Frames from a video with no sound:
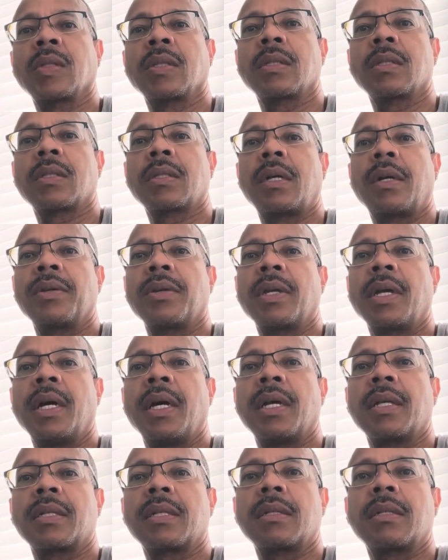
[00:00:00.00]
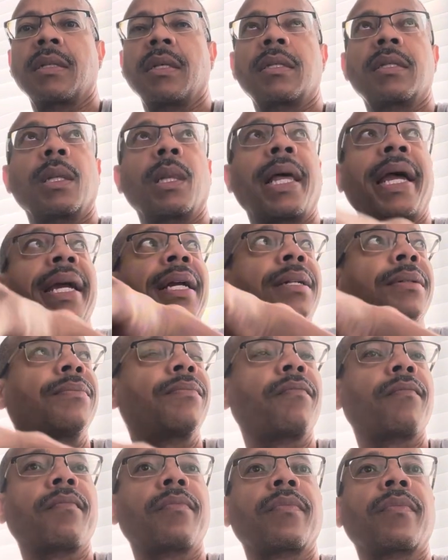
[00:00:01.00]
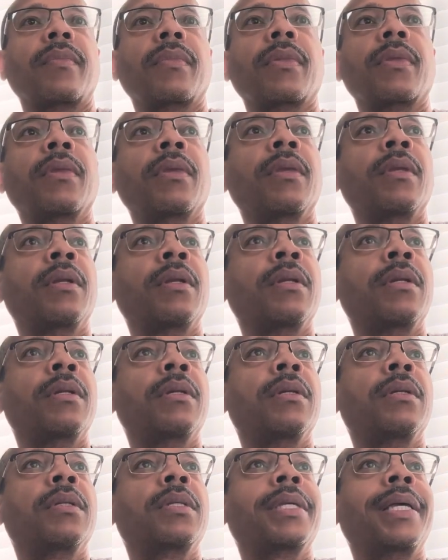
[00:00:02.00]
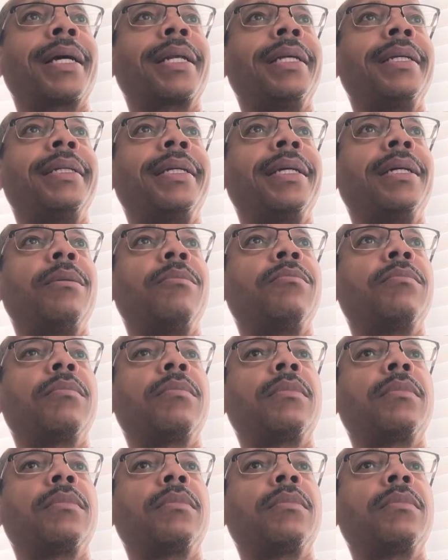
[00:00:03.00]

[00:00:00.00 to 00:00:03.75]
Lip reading: Sorry, you guys. This light. It's kind of dim.